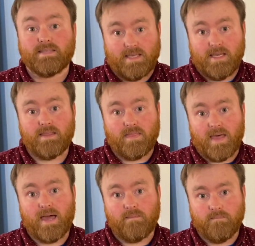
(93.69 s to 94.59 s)
in
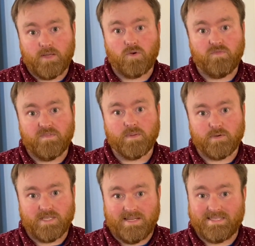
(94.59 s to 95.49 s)
that middle
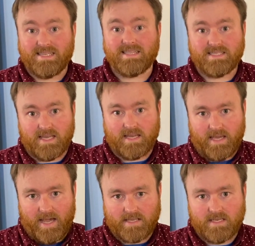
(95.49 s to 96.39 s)
50%. It's in the second
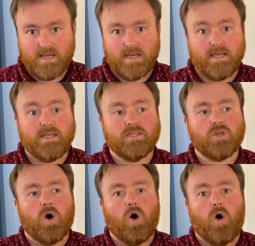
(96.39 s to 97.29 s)
act. It is
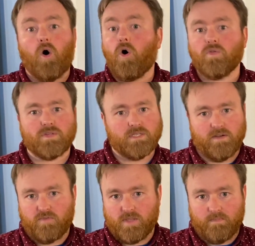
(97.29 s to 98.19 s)
all the
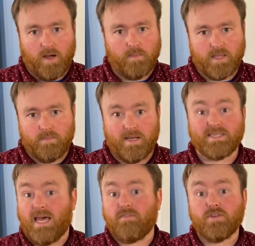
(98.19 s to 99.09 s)
stuff with the bomb on the bus.
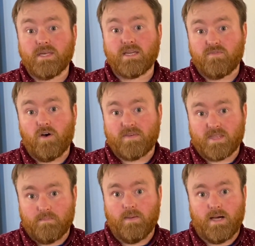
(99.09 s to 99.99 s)
Everything involving
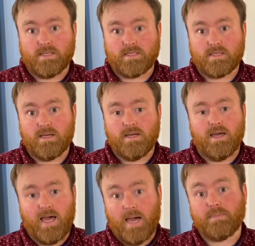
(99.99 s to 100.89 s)
the bus
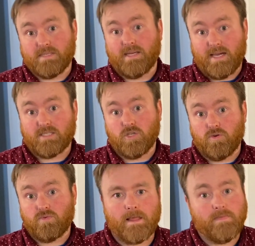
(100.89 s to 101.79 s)
happens in act 2.
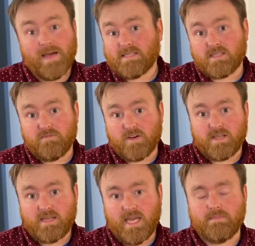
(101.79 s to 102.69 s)
That's the fun
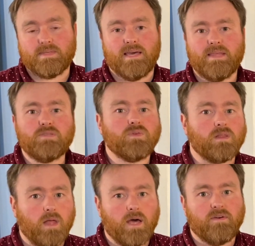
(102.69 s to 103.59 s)
and games, and that's what a
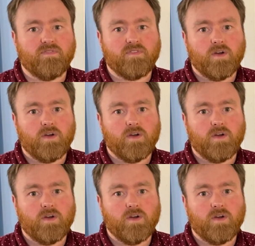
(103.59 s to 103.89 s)
lot of